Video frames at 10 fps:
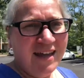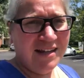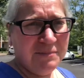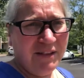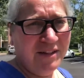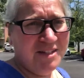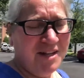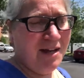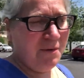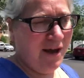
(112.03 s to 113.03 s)
It is my
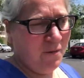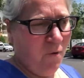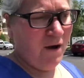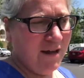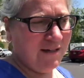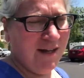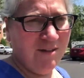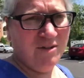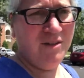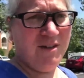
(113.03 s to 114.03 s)
lunchtime. I am walking
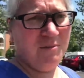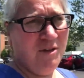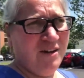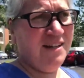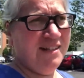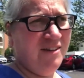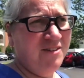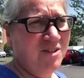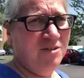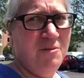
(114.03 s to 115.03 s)
down to the community
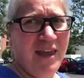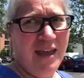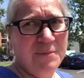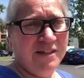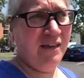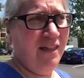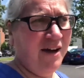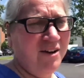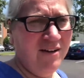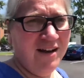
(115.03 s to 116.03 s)
center to the Amazon
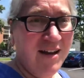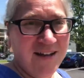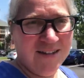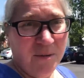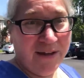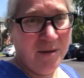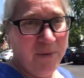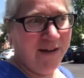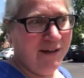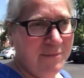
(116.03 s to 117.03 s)
locker so I can
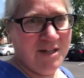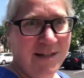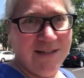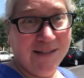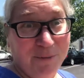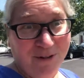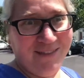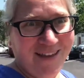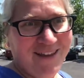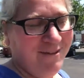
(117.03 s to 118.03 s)
pick up Jason's
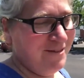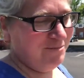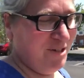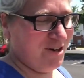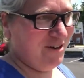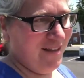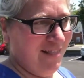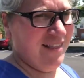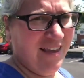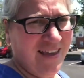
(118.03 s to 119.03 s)
birthday gifts, which are
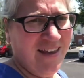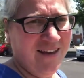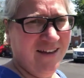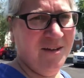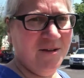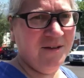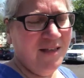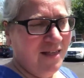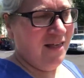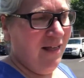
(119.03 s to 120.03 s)
in the
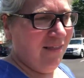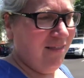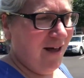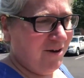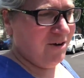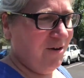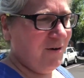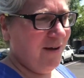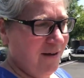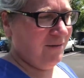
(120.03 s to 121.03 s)
locker
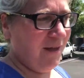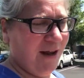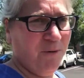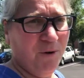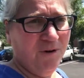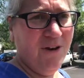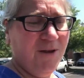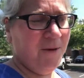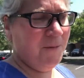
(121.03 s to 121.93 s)
that I ordered.